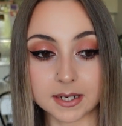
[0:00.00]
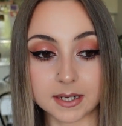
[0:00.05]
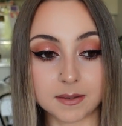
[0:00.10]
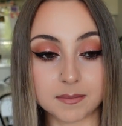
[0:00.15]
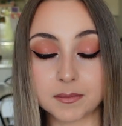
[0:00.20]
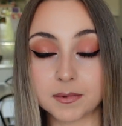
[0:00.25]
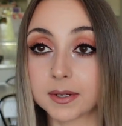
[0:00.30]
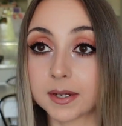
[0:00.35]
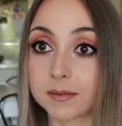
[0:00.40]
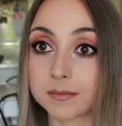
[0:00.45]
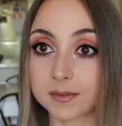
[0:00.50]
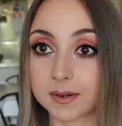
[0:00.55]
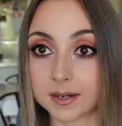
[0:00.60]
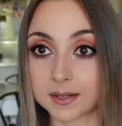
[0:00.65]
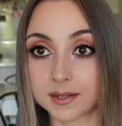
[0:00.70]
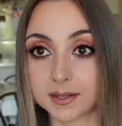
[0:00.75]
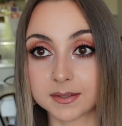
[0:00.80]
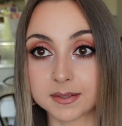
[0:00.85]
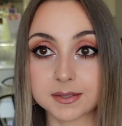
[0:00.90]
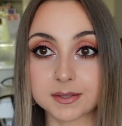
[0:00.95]
Um, we'll get
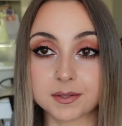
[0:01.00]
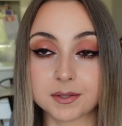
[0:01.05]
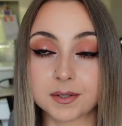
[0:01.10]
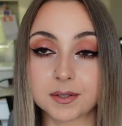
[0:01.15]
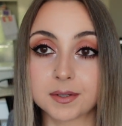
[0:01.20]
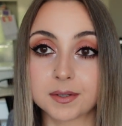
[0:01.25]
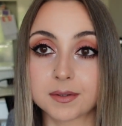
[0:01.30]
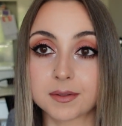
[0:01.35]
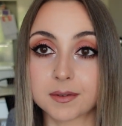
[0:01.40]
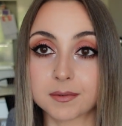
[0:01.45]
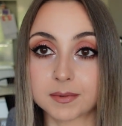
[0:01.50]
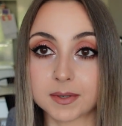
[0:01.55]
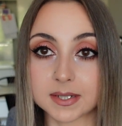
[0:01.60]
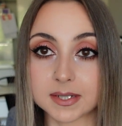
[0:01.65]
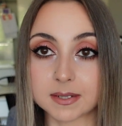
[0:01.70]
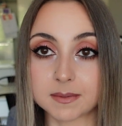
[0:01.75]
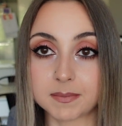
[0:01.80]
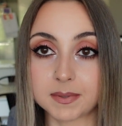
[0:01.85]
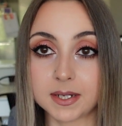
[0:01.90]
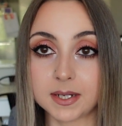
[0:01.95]
right into the
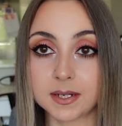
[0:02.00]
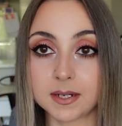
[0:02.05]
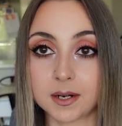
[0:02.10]
recipe.